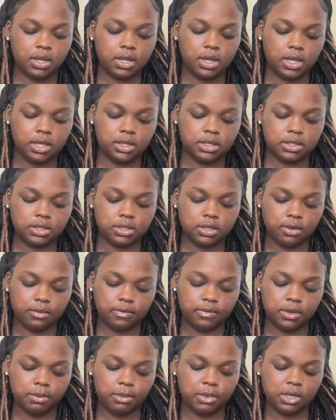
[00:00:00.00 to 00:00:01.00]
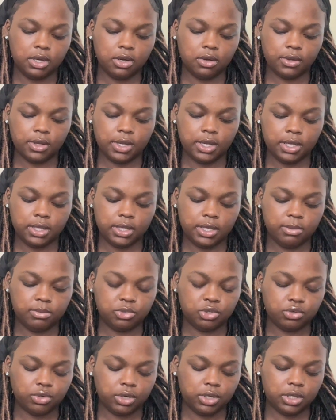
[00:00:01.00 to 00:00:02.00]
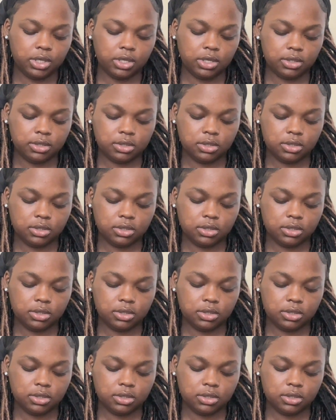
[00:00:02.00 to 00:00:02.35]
and stuff. Let me go ahead and demonstrate that.